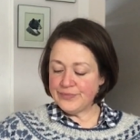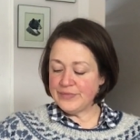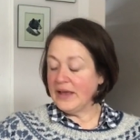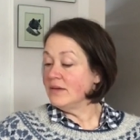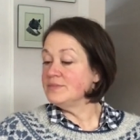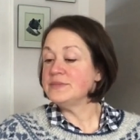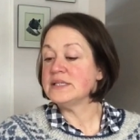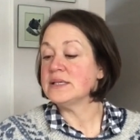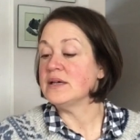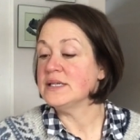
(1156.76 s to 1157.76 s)
Yeah,
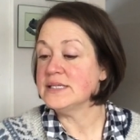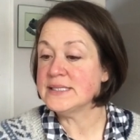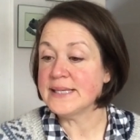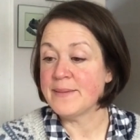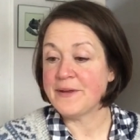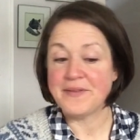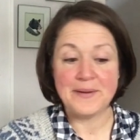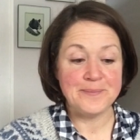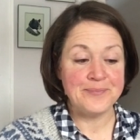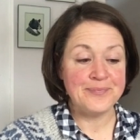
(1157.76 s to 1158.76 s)
that's all I need to say about that.
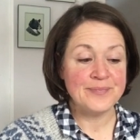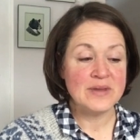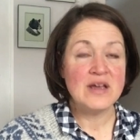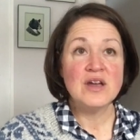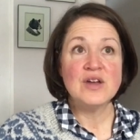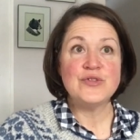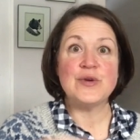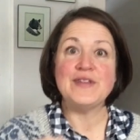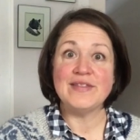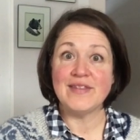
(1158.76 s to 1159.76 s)
So
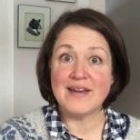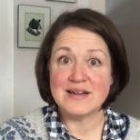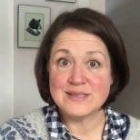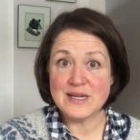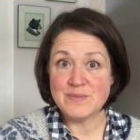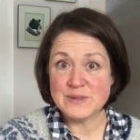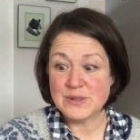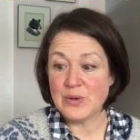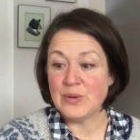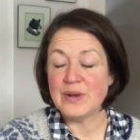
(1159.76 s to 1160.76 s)
I think the last
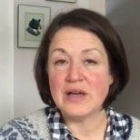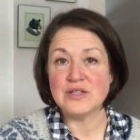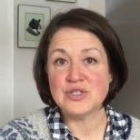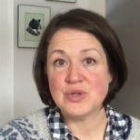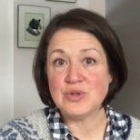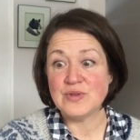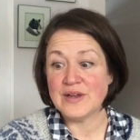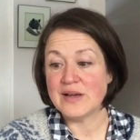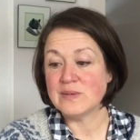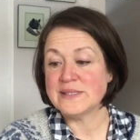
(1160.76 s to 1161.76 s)
episode I showed you
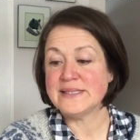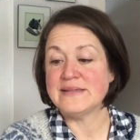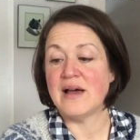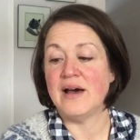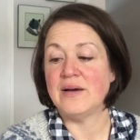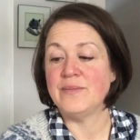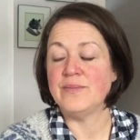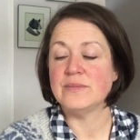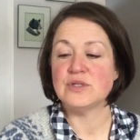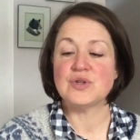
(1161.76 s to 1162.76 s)
that I was
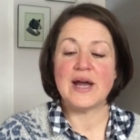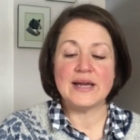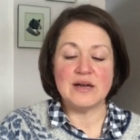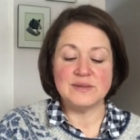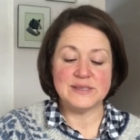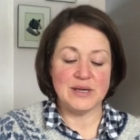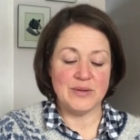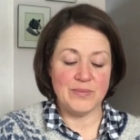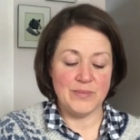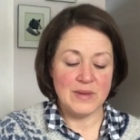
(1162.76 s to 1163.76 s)
trying out
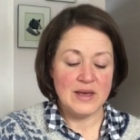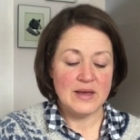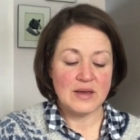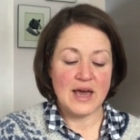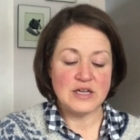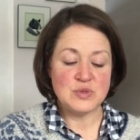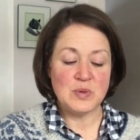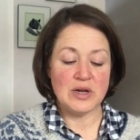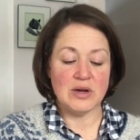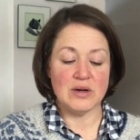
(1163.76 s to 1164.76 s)
some
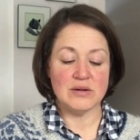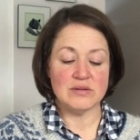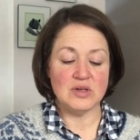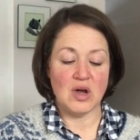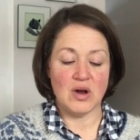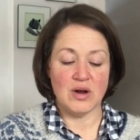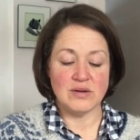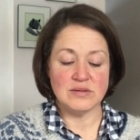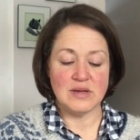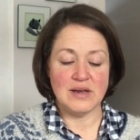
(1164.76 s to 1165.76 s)
cashmere yarn,
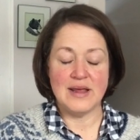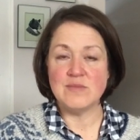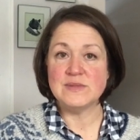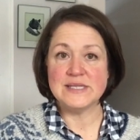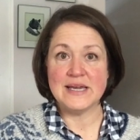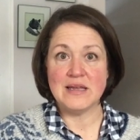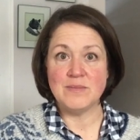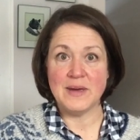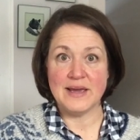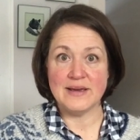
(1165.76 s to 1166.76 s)
an
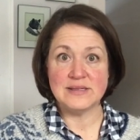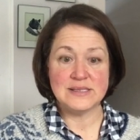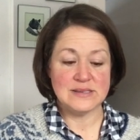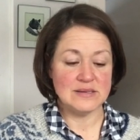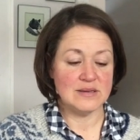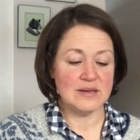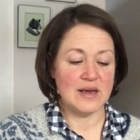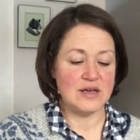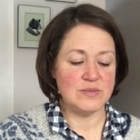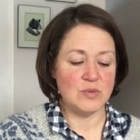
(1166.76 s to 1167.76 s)
MCN base,
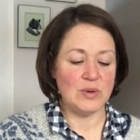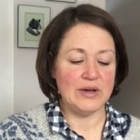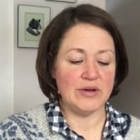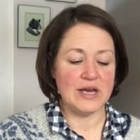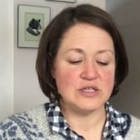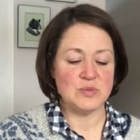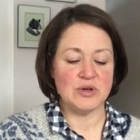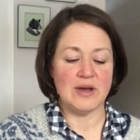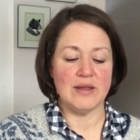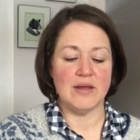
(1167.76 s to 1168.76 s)
merino cashmere
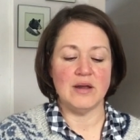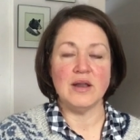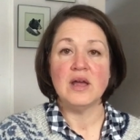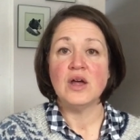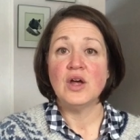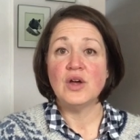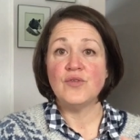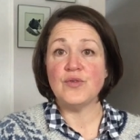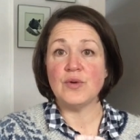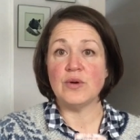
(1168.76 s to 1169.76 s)
nylon,
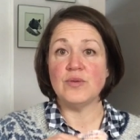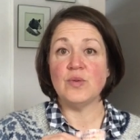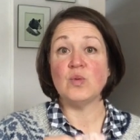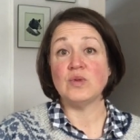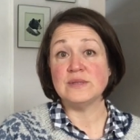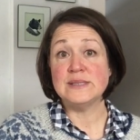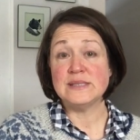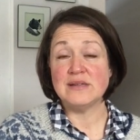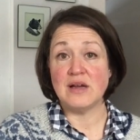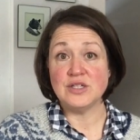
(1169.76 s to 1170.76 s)
for the Woolens
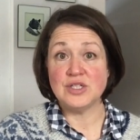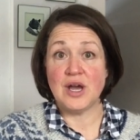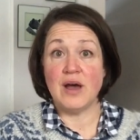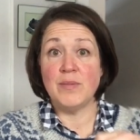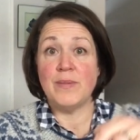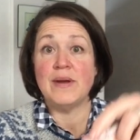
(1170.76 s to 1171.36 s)
and Nosh shop.